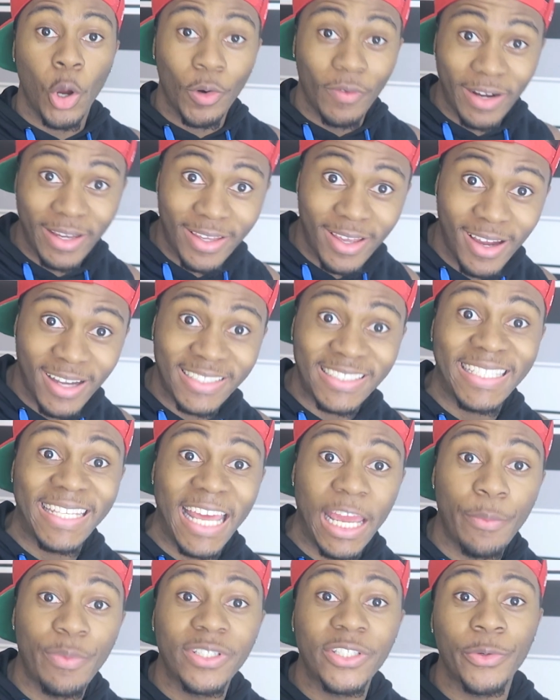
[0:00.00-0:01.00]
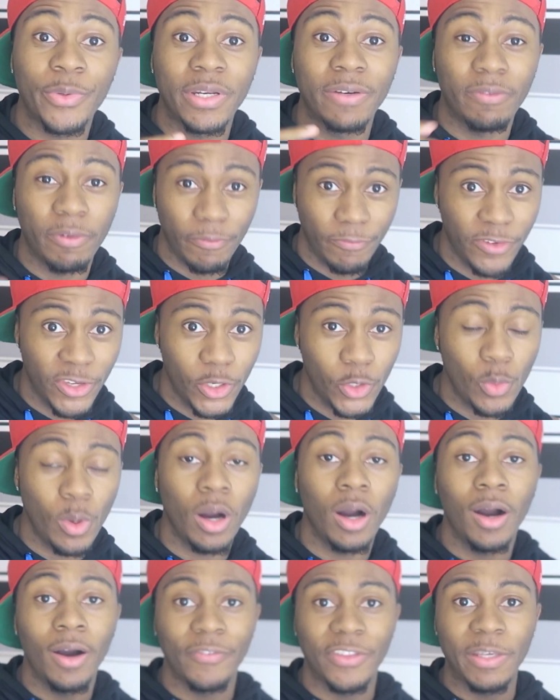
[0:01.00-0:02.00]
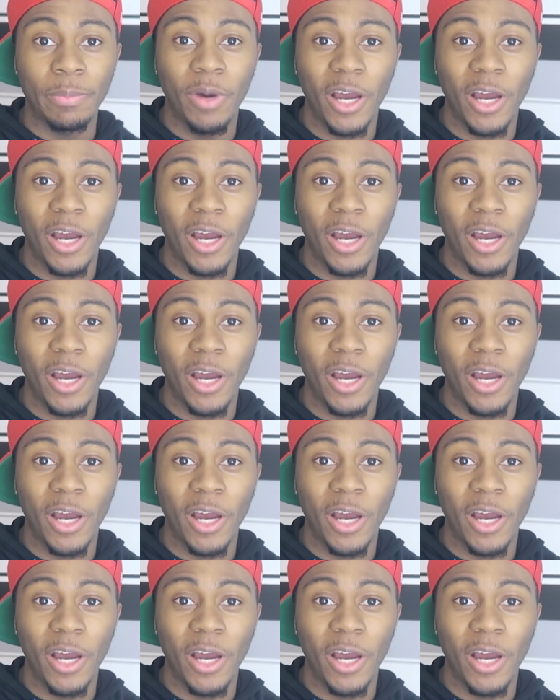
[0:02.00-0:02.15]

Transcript: Alright guys, today we're doing a review of the